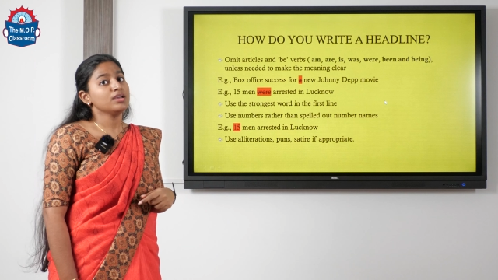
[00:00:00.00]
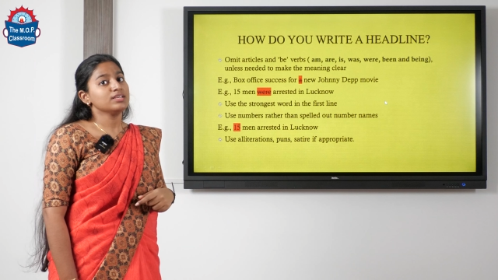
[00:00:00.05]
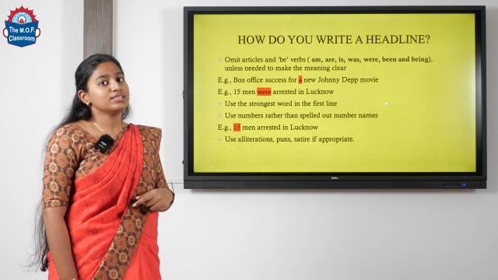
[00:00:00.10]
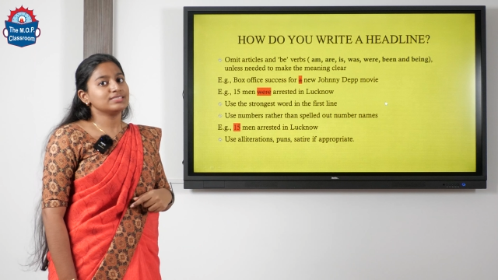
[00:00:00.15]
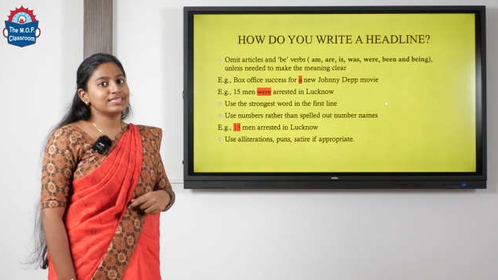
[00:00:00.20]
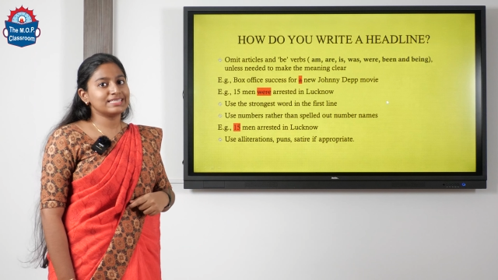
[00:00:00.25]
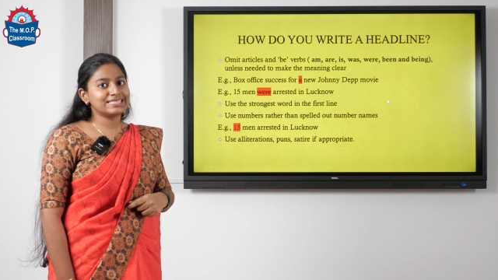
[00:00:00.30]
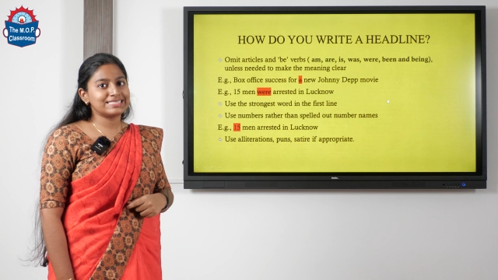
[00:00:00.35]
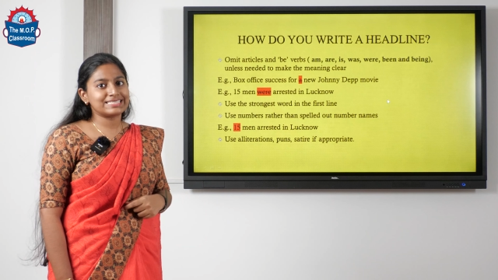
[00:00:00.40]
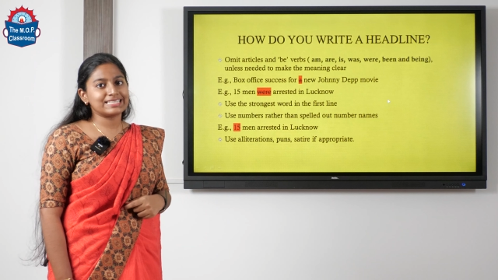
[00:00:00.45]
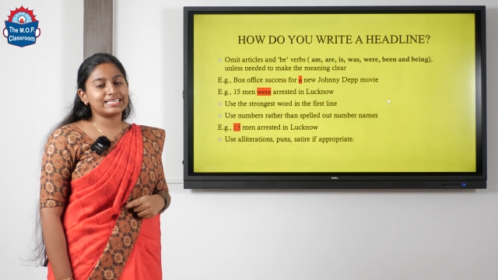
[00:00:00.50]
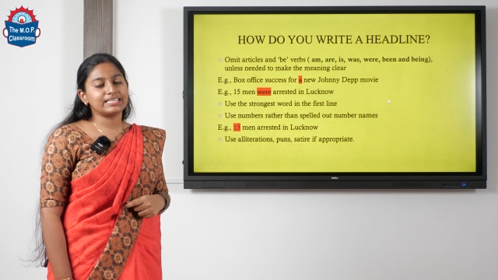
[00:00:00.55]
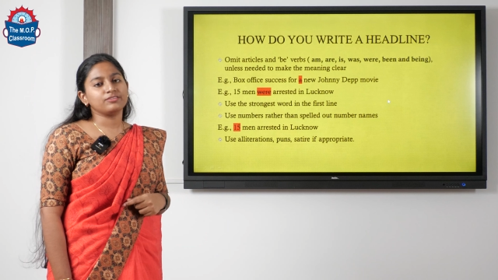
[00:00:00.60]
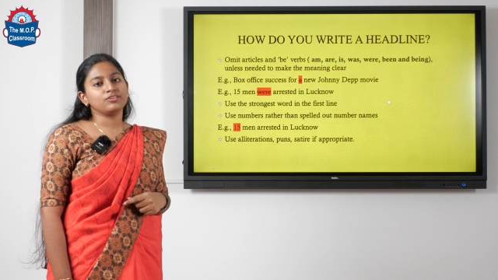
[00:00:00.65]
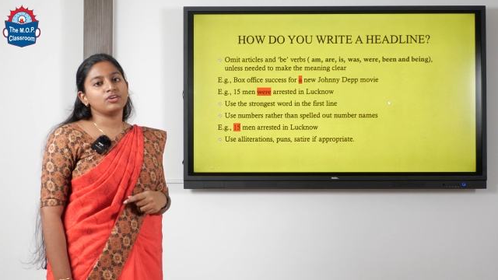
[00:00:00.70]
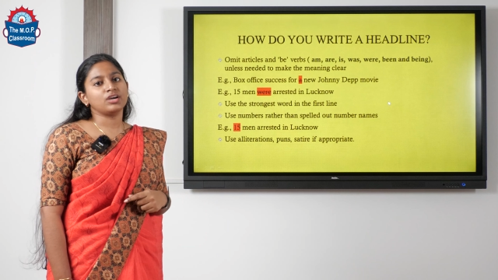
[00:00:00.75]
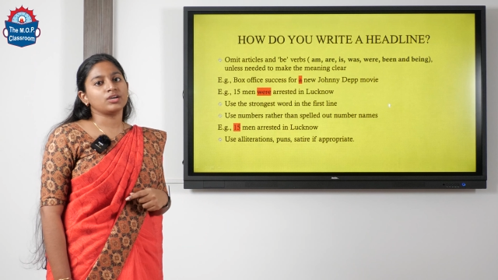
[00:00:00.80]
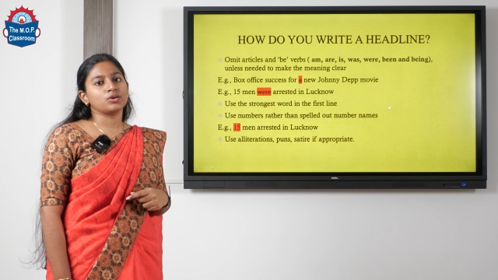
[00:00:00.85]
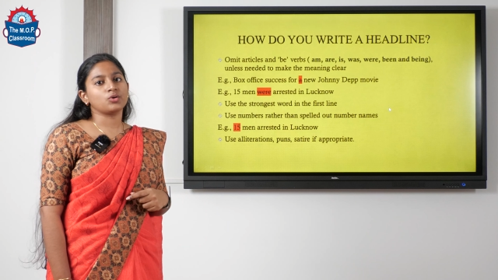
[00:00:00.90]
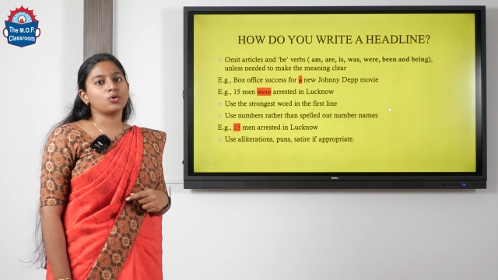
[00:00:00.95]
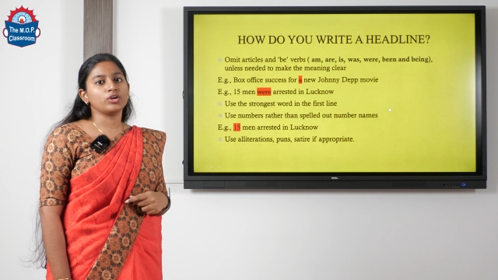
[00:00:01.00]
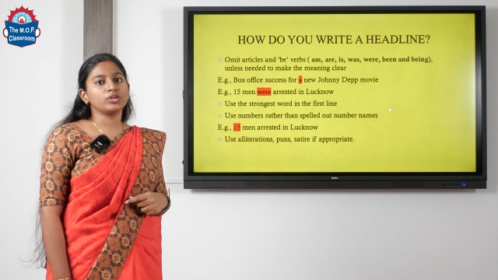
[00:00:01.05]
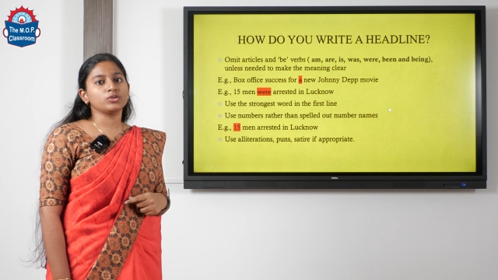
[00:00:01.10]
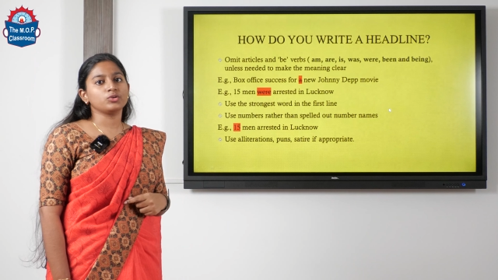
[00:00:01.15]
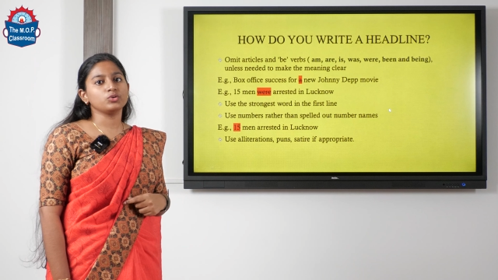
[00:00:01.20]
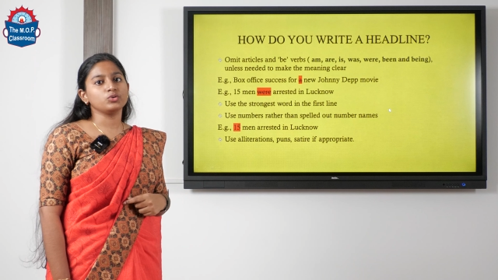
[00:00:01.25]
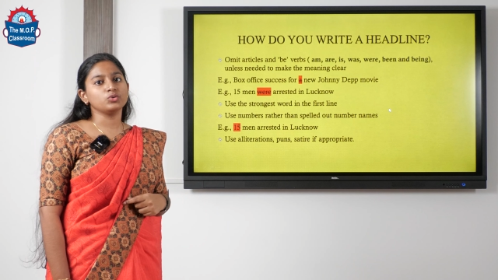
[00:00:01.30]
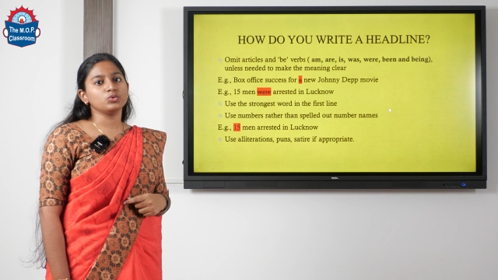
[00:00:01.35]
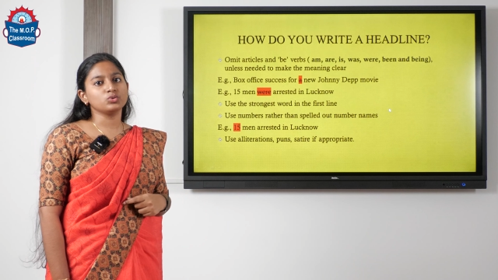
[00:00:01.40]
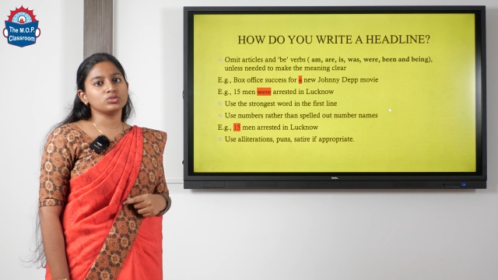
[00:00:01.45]
Since you are going
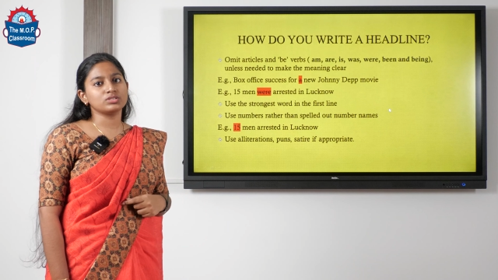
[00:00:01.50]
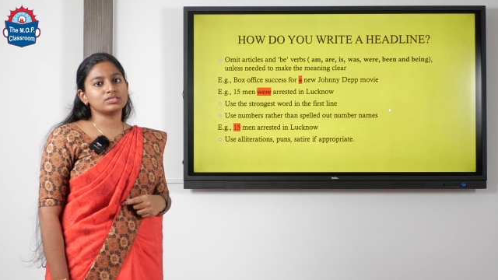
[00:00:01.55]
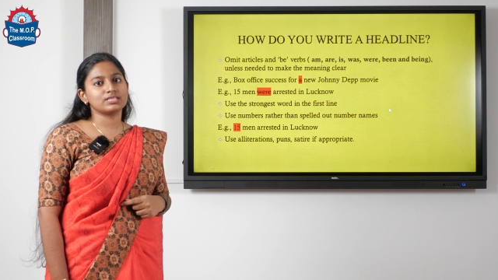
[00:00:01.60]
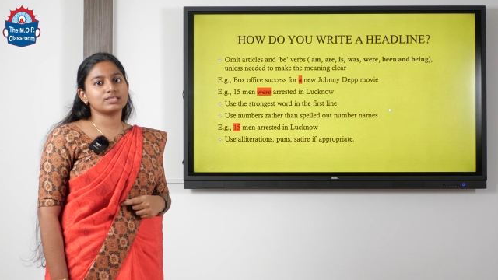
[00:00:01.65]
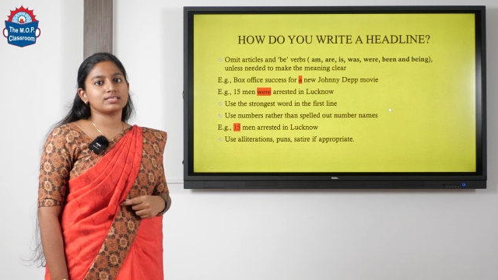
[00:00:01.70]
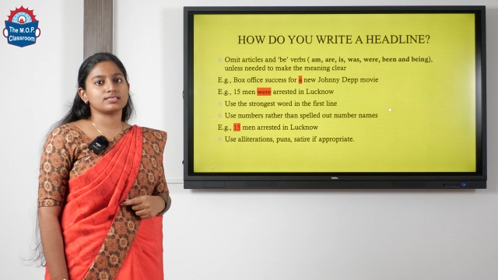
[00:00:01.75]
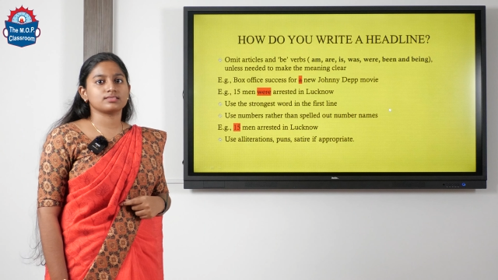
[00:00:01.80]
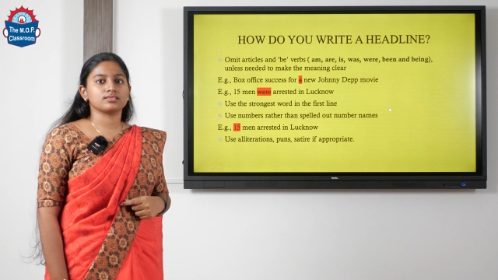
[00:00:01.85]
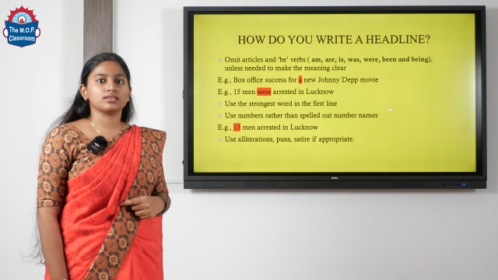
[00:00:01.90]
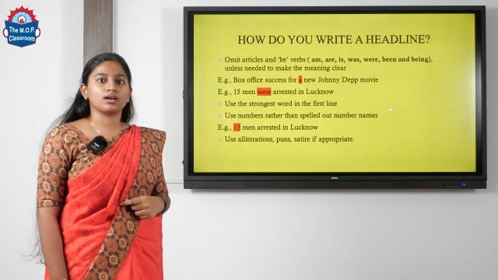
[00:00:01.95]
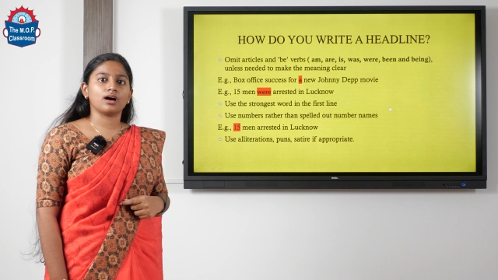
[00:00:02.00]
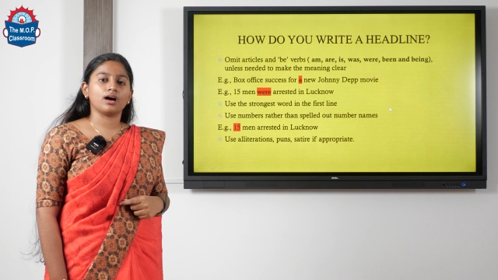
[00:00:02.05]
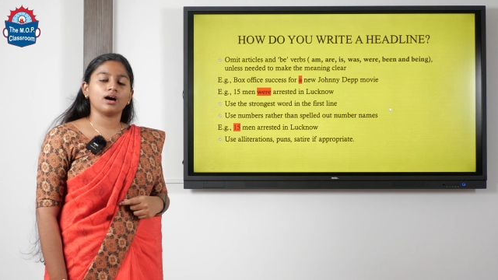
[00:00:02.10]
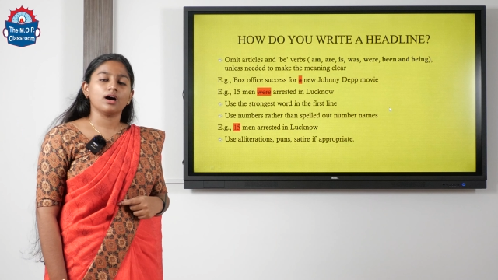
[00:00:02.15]
to use this